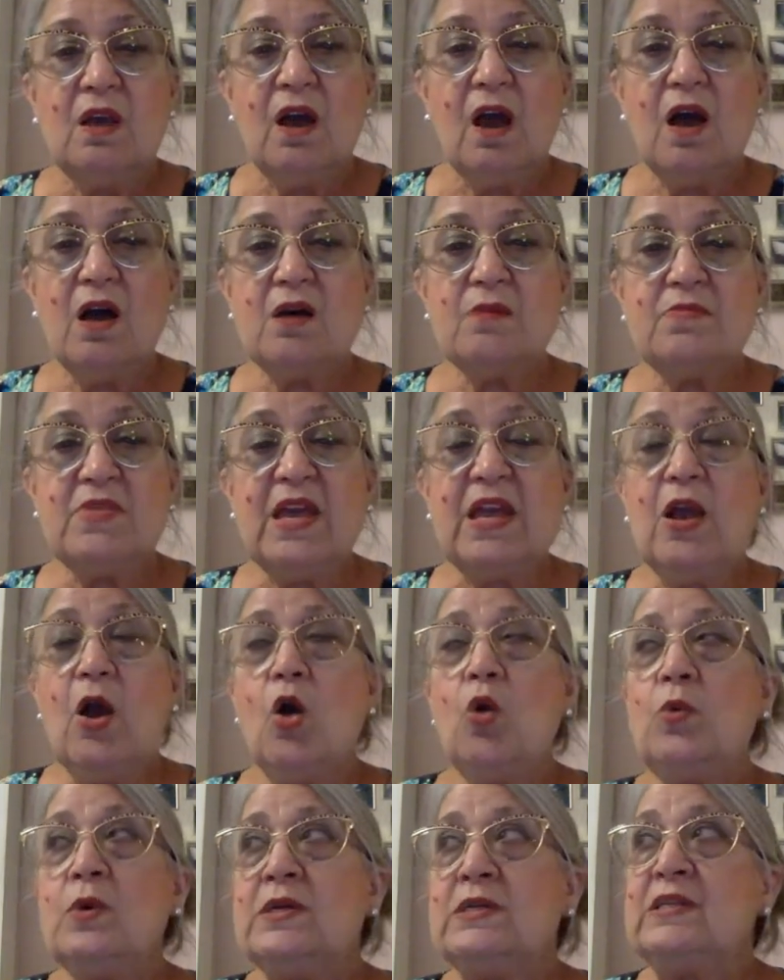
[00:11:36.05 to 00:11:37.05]
They
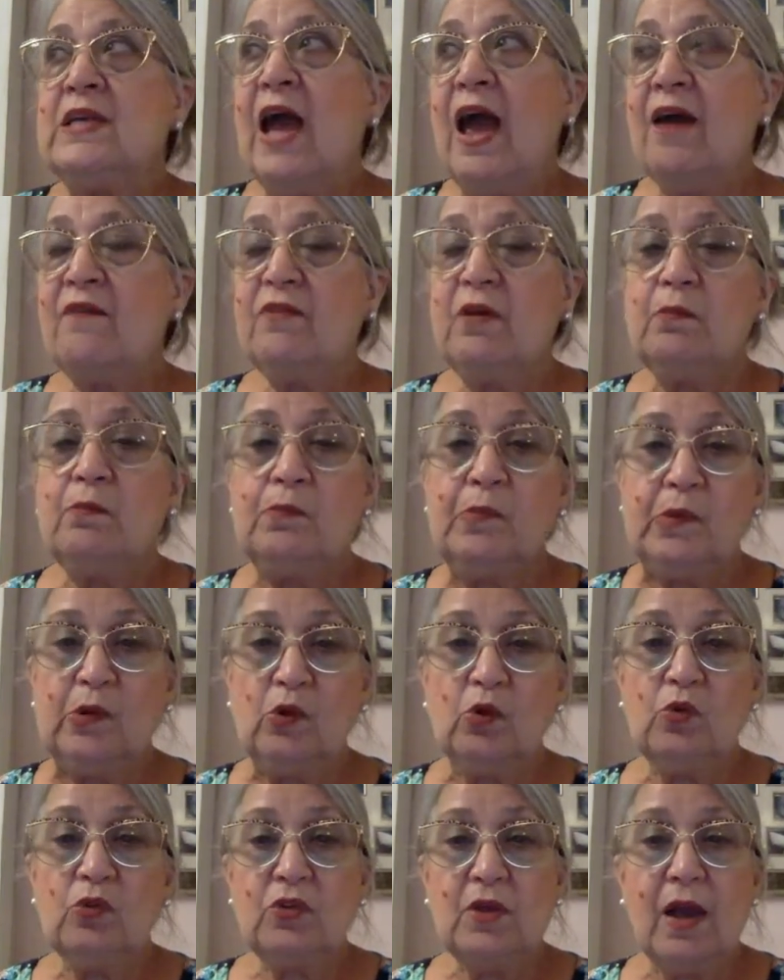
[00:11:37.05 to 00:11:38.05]
always have a
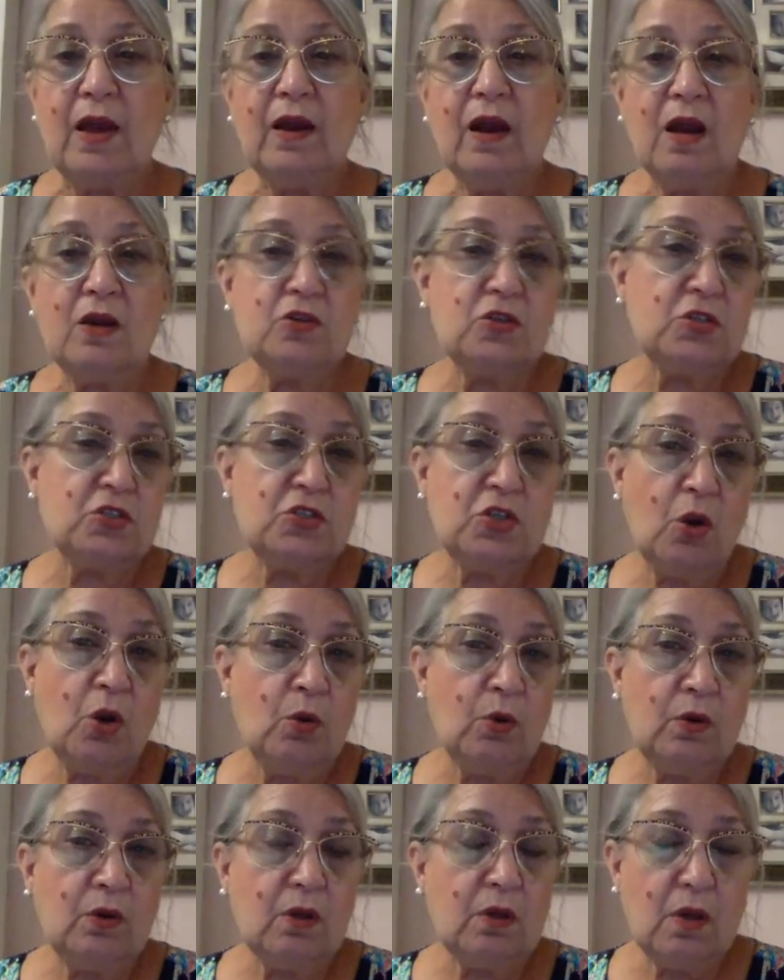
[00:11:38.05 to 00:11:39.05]
booth at our
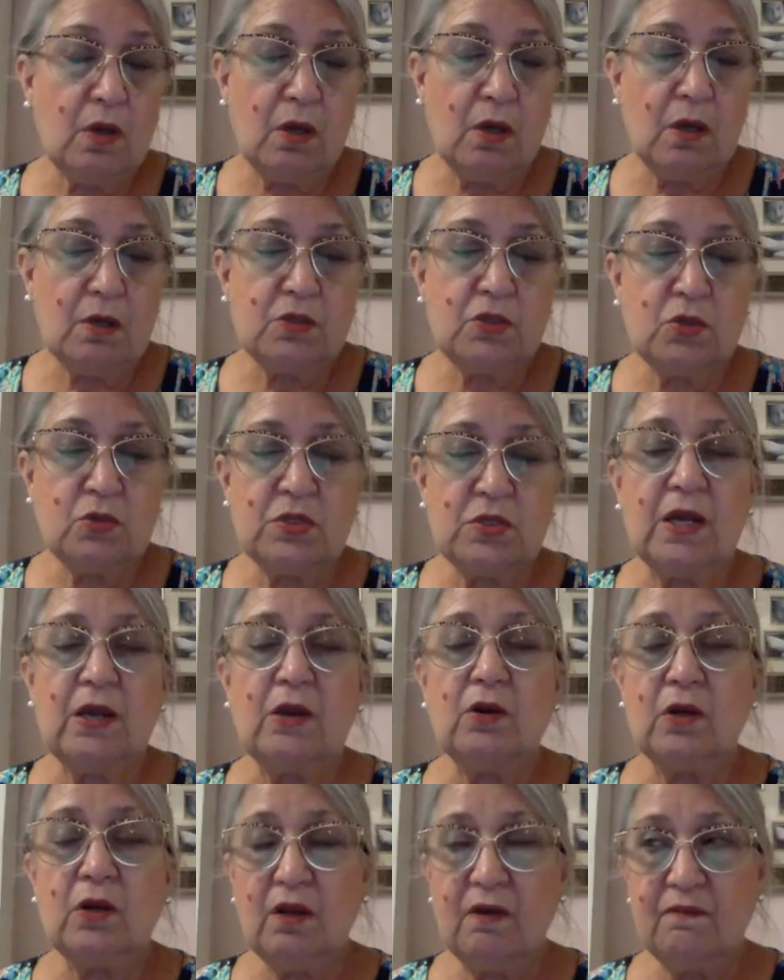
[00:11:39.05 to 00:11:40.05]

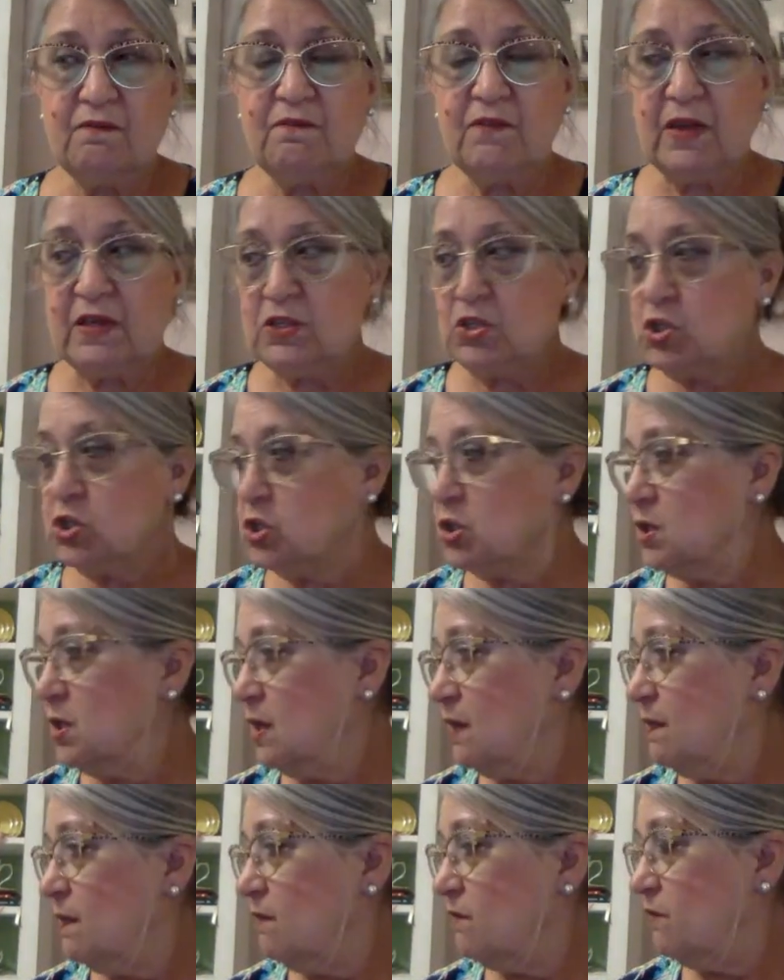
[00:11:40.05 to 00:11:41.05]
doTERRA convention
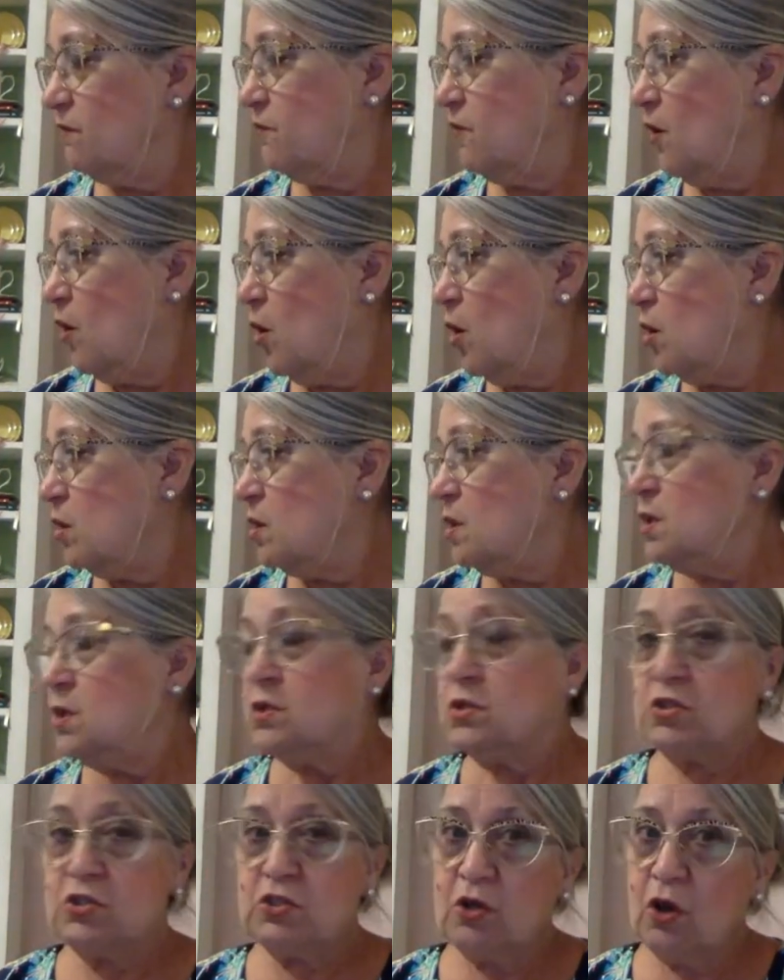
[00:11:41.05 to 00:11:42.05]
in the fall,
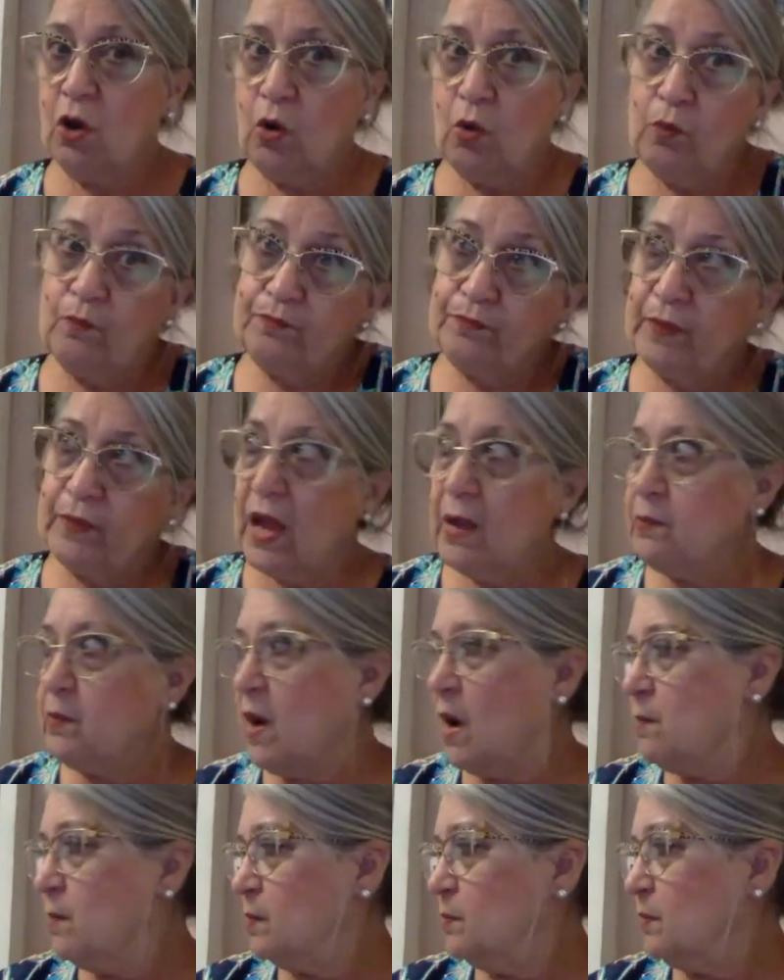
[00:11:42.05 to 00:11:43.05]
so I
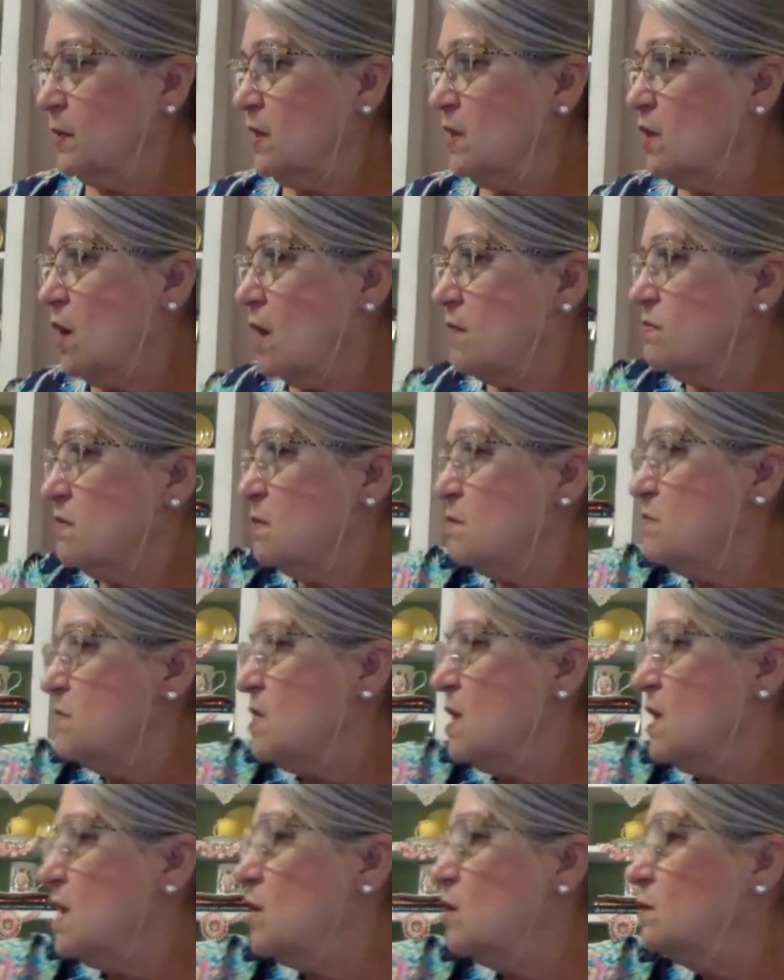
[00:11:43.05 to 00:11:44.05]
probably got them
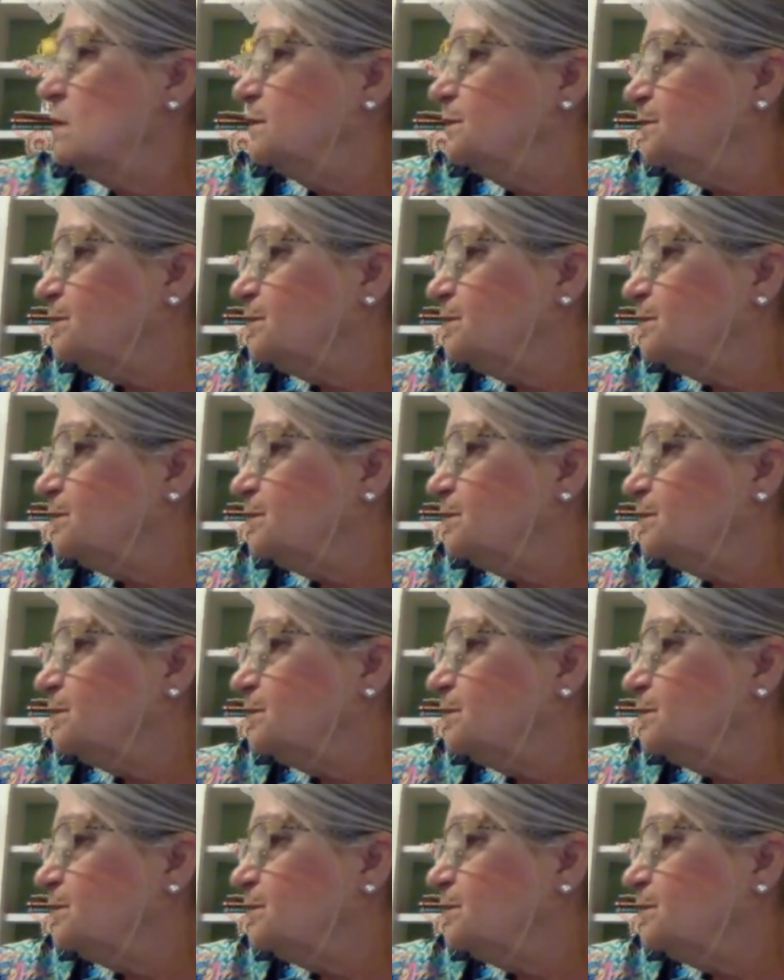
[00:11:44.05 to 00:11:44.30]
there.